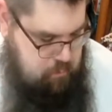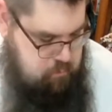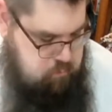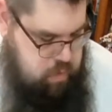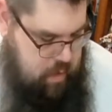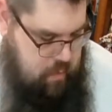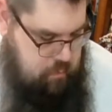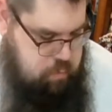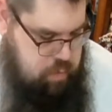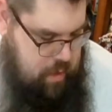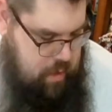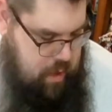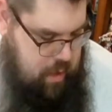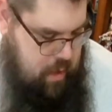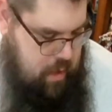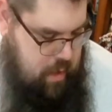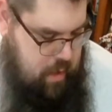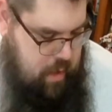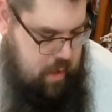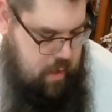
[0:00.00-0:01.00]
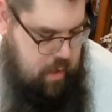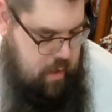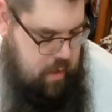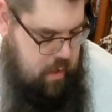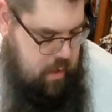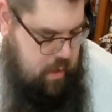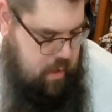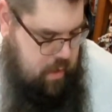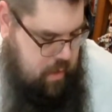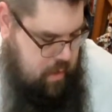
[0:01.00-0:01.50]
blah,
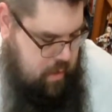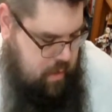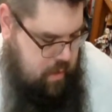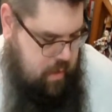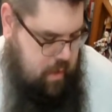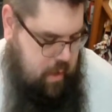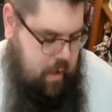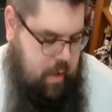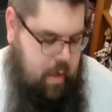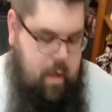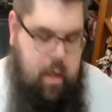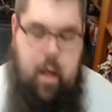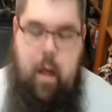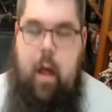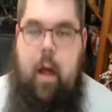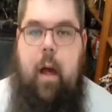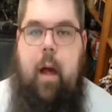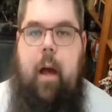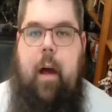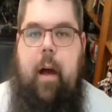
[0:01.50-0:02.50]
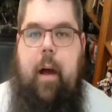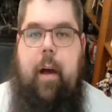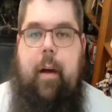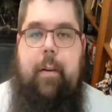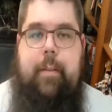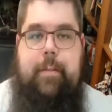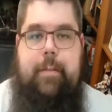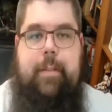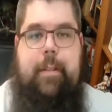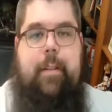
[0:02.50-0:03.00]
blah.
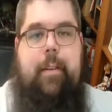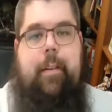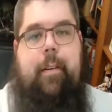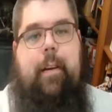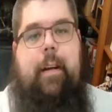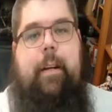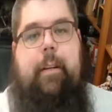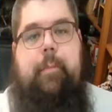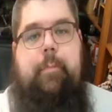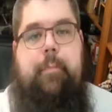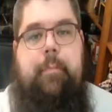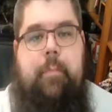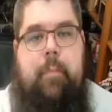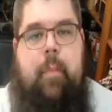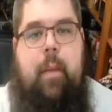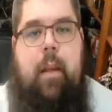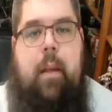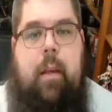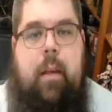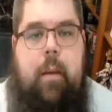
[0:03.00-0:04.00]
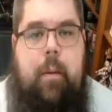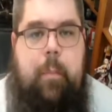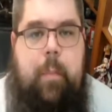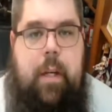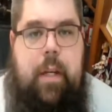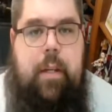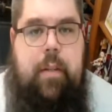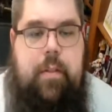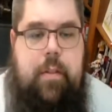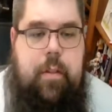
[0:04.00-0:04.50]
Alright.
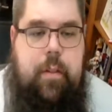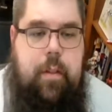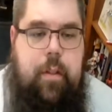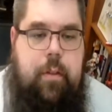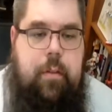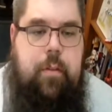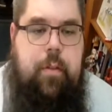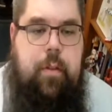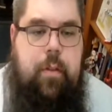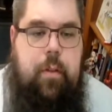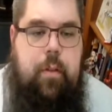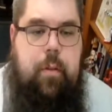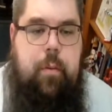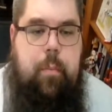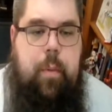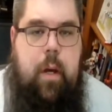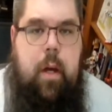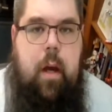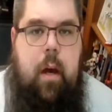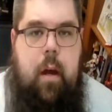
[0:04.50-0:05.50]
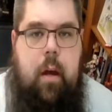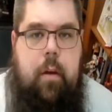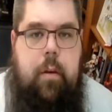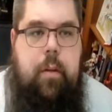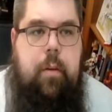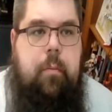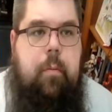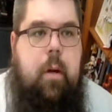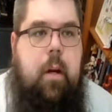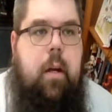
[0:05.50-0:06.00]
Mr. YouTube, are
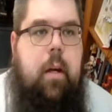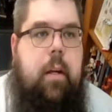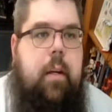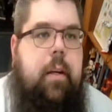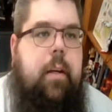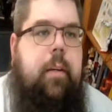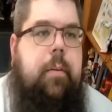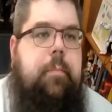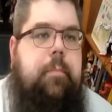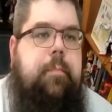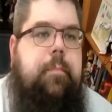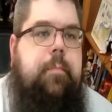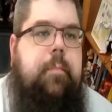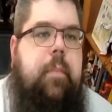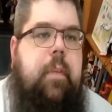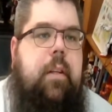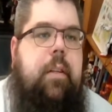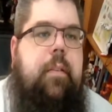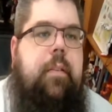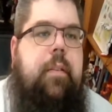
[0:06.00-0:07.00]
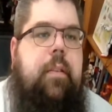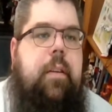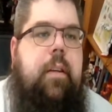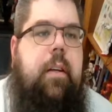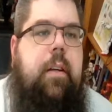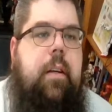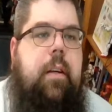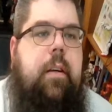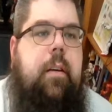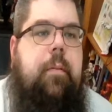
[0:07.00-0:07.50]
you working? Let's see
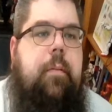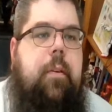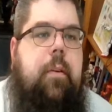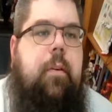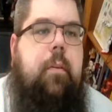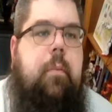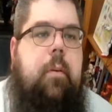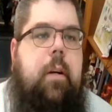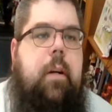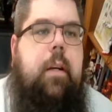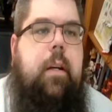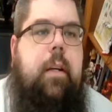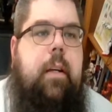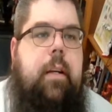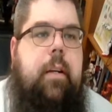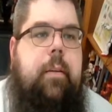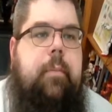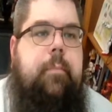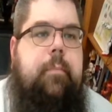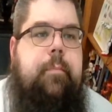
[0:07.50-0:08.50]
if you're working.